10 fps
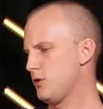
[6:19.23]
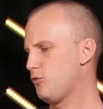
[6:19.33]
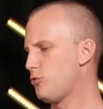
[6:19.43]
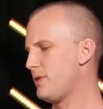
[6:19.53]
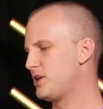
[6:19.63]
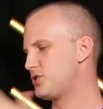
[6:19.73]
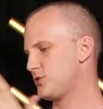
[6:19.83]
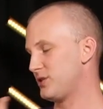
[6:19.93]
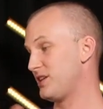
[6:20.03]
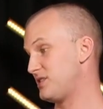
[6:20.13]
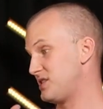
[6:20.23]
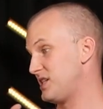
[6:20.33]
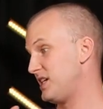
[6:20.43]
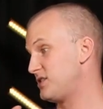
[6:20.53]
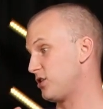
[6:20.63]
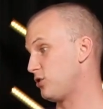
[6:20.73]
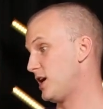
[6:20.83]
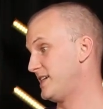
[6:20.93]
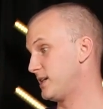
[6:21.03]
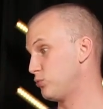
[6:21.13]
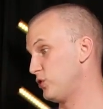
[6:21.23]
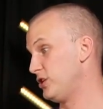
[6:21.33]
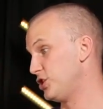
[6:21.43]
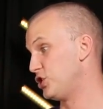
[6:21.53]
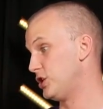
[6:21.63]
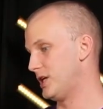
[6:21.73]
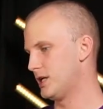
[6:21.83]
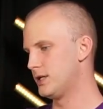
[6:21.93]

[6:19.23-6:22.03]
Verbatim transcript: we'll make sure these T's are lined up really good.